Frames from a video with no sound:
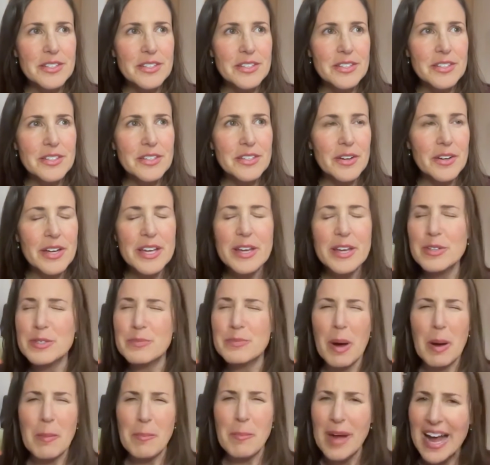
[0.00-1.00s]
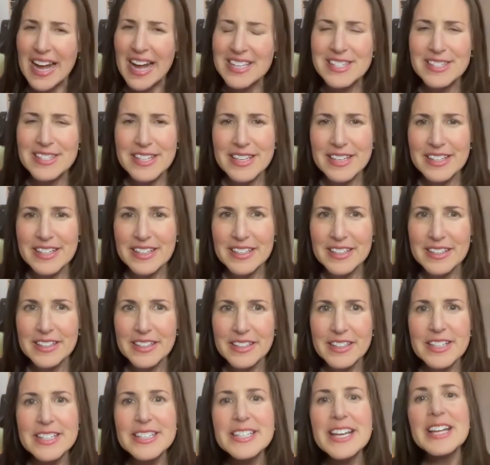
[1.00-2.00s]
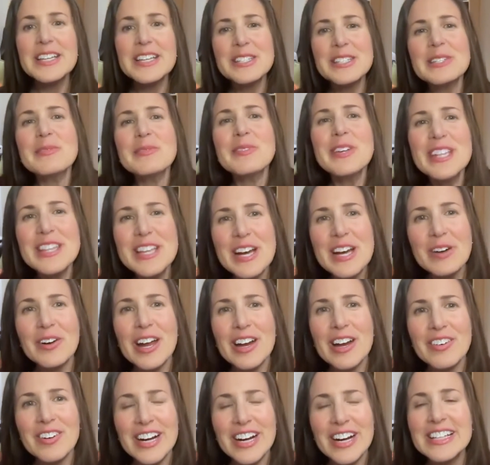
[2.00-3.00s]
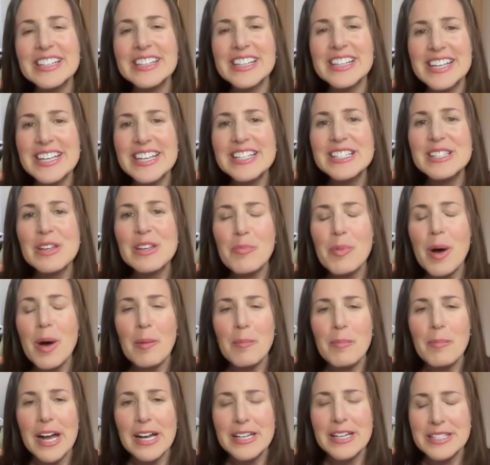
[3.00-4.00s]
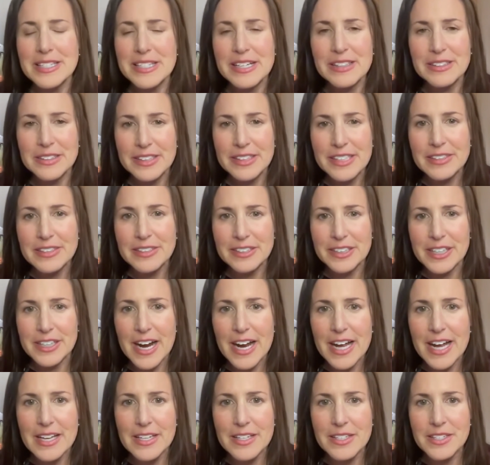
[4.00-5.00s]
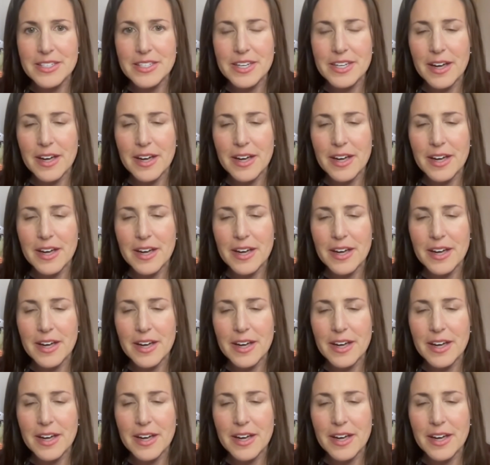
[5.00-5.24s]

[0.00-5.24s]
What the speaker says: he was bombastic. He tends to be that way, right? He's a bombastic leader. And